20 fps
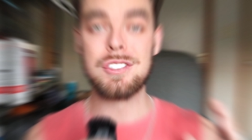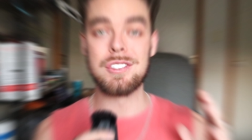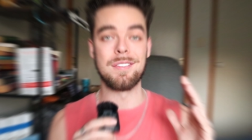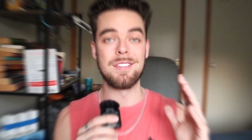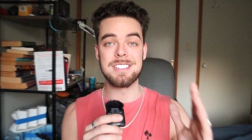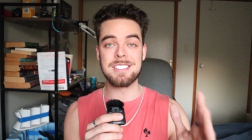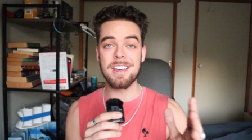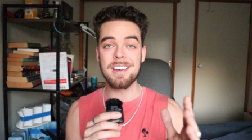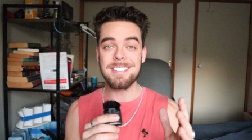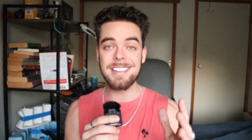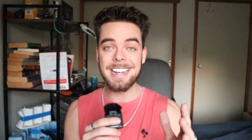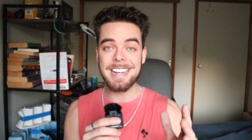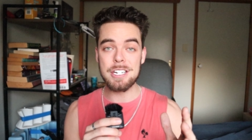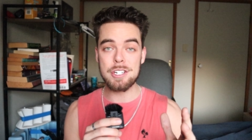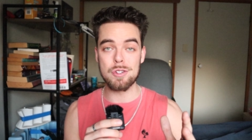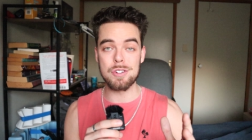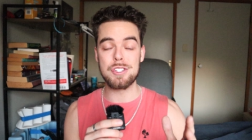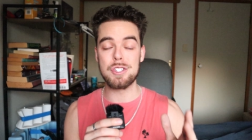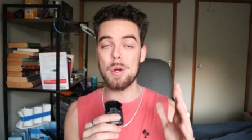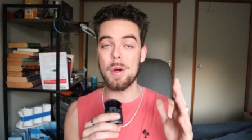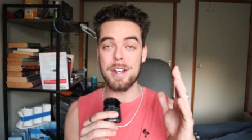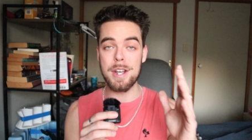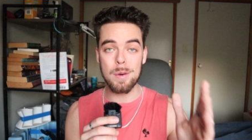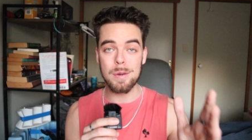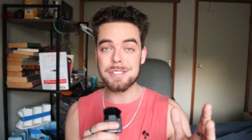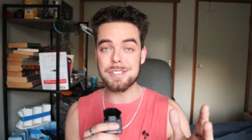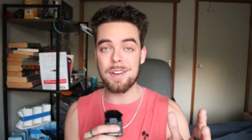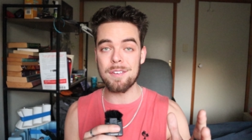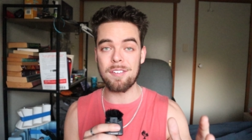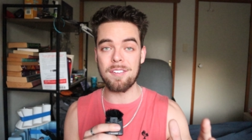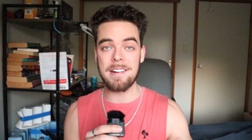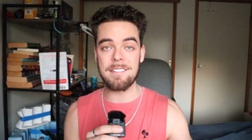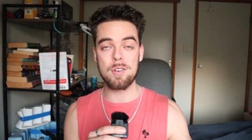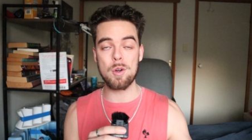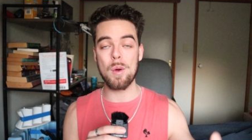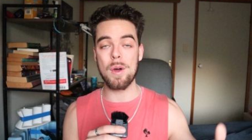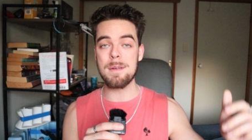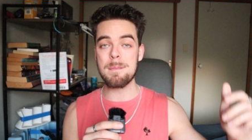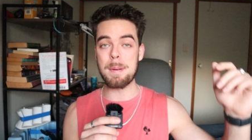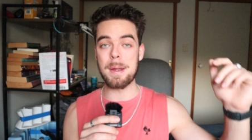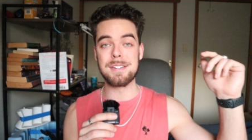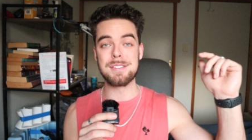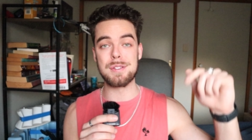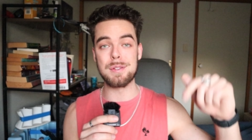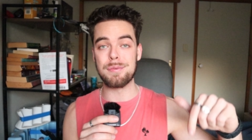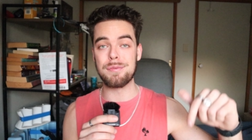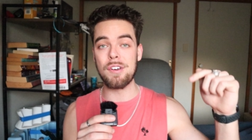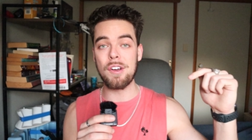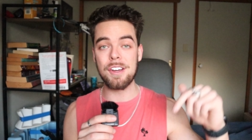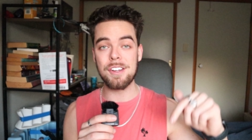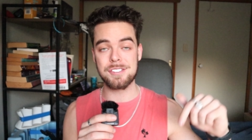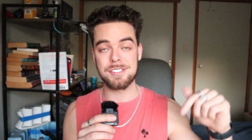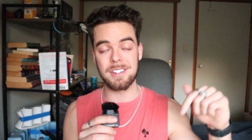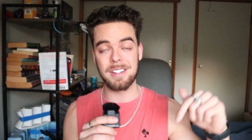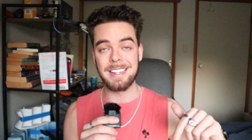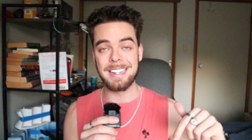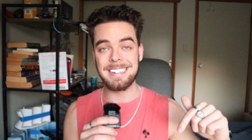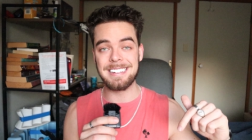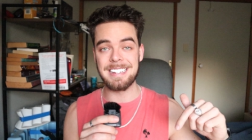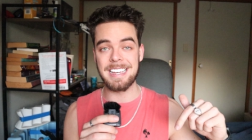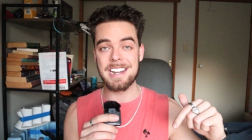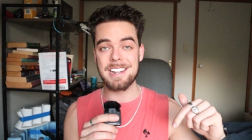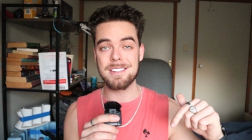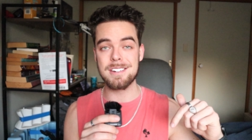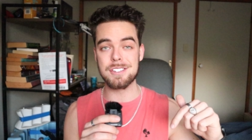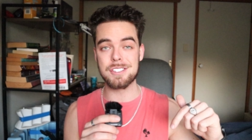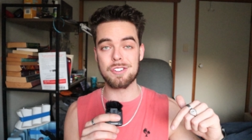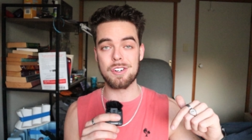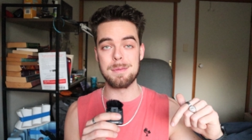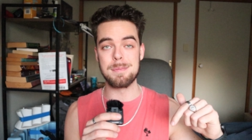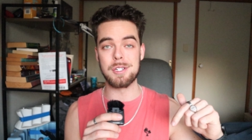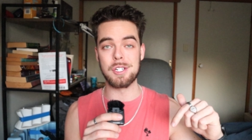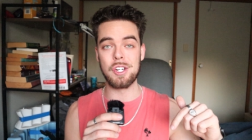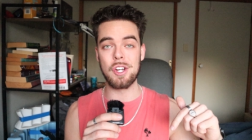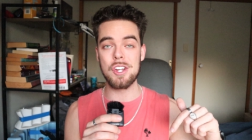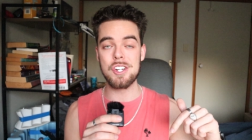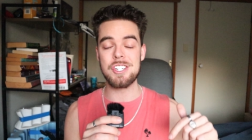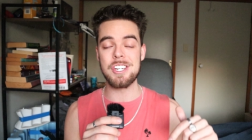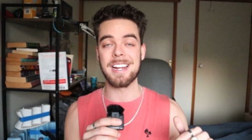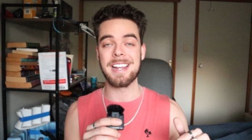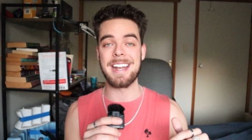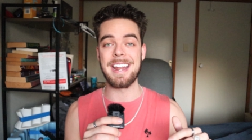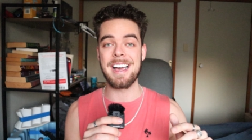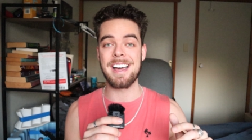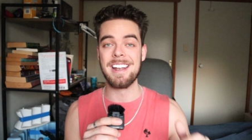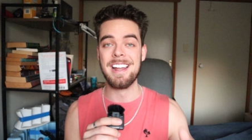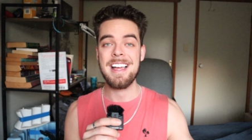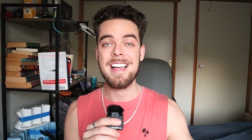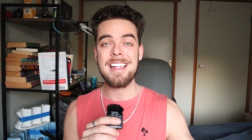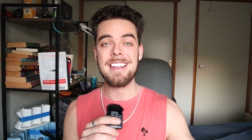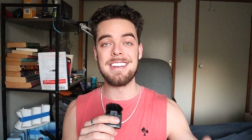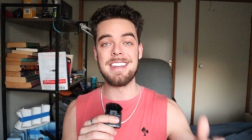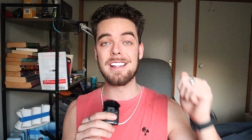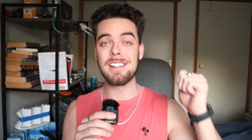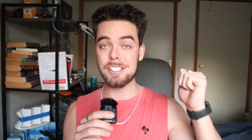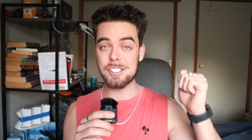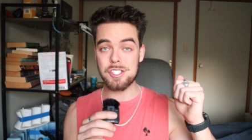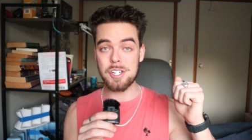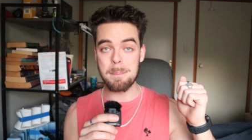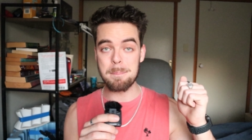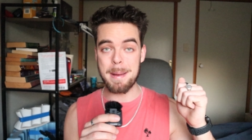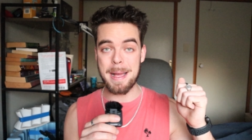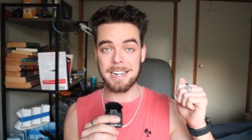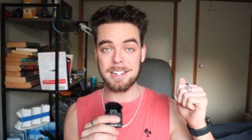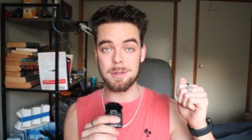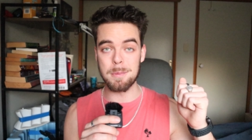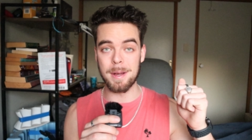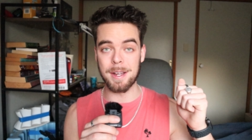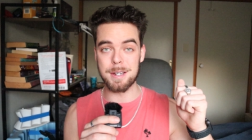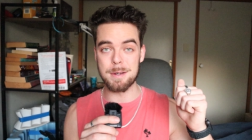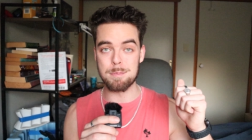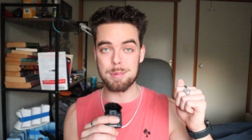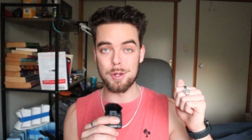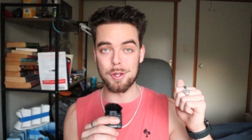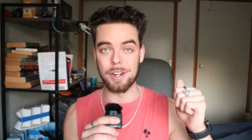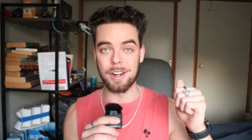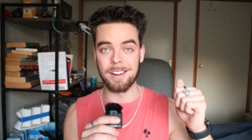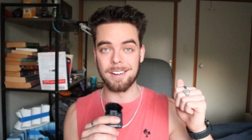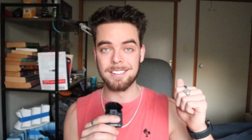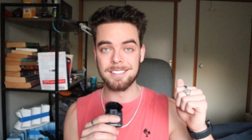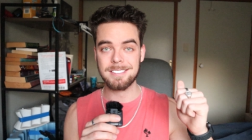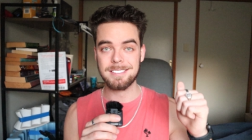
So if it's something that interests you, I know it's not for everyone, but it's the first link down in the description. Go check it out. Now let's jump back to my computer.